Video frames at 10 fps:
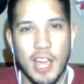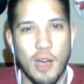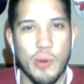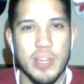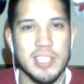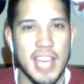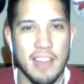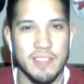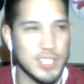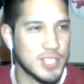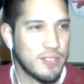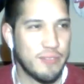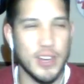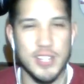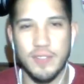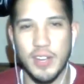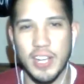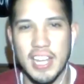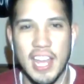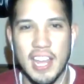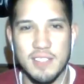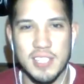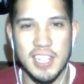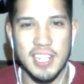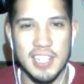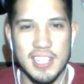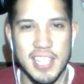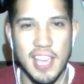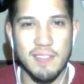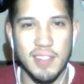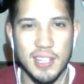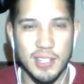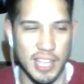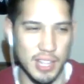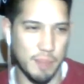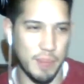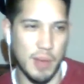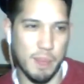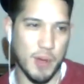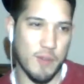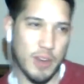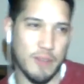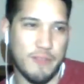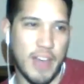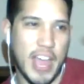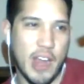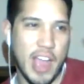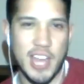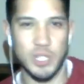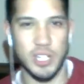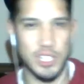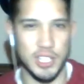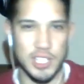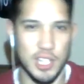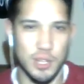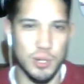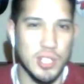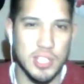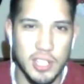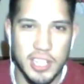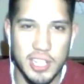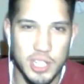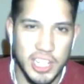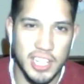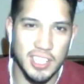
and I always have since the first fucking day I've seen it in a skate video. Like the bump over a fire hydrant is just the coolest looking shit.